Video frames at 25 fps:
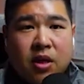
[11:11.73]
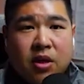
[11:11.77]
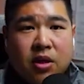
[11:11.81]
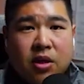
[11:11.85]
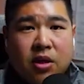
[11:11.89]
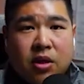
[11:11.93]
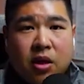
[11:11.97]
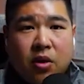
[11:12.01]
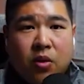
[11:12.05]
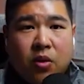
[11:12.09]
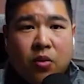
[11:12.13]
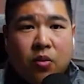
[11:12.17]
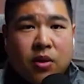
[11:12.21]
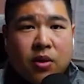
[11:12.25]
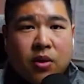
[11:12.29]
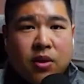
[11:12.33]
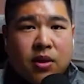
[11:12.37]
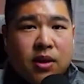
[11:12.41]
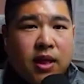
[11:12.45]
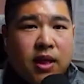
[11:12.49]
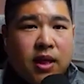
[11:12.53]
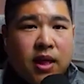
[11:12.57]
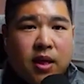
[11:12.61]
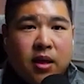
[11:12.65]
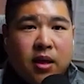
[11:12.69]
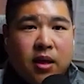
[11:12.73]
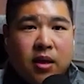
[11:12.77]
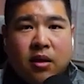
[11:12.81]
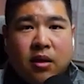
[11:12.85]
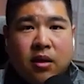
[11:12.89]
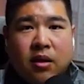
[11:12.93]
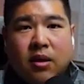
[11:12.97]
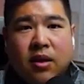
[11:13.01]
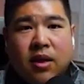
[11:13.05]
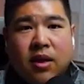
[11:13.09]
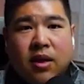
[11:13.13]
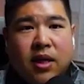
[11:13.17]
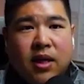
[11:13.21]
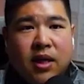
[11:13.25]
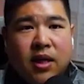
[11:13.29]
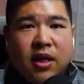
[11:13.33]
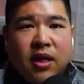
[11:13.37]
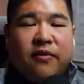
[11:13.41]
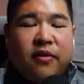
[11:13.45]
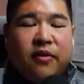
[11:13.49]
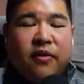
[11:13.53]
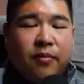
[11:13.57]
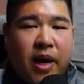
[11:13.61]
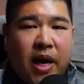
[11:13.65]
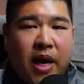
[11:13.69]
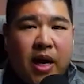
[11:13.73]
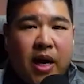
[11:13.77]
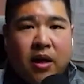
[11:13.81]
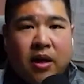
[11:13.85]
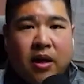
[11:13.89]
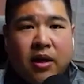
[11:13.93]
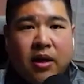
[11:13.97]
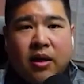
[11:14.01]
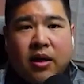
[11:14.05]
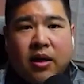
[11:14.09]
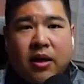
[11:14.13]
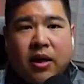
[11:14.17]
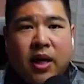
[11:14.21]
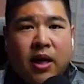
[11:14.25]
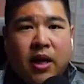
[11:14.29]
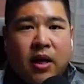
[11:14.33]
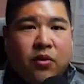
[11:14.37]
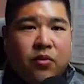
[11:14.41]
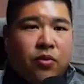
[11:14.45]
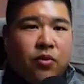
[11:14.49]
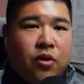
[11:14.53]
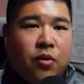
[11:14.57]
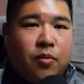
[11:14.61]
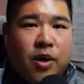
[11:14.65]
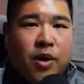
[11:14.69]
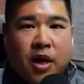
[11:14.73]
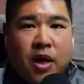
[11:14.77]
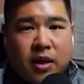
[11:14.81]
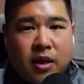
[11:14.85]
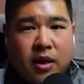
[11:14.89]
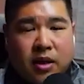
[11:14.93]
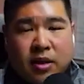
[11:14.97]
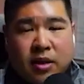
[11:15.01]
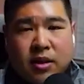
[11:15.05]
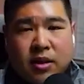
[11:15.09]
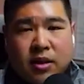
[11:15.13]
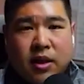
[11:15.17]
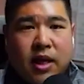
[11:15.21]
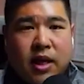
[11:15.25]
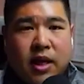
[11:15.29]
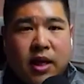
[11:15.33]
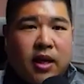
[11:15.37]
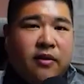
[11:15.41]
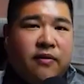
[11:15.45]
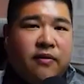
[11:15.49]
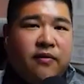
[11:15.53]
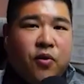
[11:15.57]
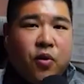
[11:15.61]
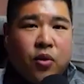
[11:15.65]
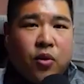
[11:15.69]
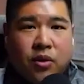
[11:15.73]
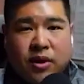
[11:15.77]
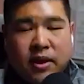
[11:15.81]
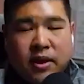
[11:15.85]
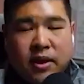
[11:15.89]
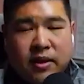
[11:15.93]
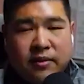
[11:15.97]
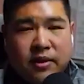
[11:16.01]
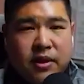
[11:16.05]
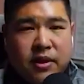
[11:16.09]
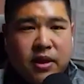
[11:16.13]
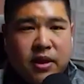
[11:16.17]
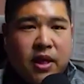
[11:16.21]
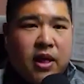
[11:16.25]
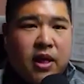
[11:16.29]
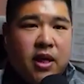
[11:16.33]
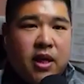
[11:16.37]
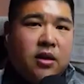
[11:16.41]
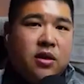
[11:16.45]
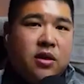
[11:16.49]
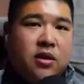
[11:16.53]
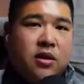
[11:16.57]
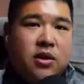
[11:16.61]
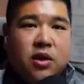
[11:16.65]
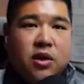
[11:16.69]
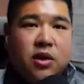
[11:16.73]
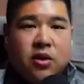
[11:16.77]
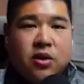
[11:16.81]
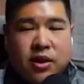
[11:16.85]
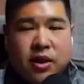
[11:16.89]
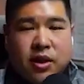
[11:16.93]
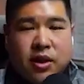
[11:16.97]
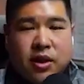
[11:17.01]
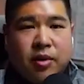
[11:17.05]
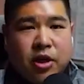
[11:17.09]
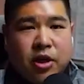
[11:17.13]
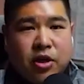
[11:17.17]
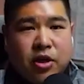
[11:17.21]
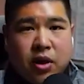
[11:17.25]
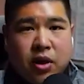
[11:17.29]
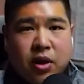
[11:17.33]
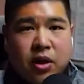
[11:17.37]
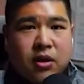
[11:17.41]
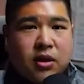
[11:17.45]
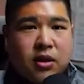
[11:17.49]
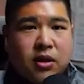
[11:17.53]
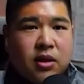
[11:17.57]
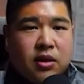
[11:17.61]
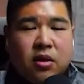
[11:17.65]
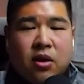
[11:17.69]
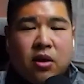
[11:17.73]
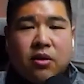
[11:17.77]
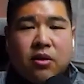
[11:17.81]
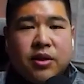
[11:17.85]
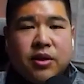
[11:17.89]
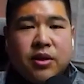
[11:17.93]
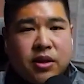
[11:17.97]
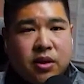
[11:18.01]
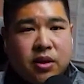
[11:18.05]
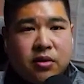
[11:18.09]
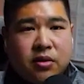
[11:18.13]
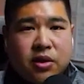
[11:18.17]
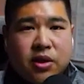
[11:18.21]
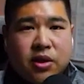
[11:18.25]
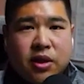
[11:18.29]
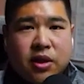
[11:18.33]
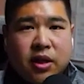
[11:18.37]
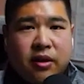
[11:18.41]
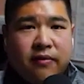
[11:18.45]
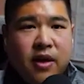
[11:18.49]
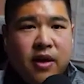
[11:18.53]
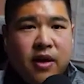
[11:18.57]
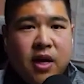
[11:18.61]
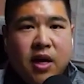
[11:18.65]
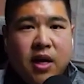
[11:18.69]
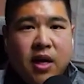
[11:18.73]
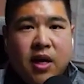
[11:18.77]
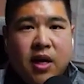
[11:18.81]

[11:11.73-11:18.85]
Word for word: so once again, the need for pallet and robotics and forklifts and you know semi trucks and all this other stuff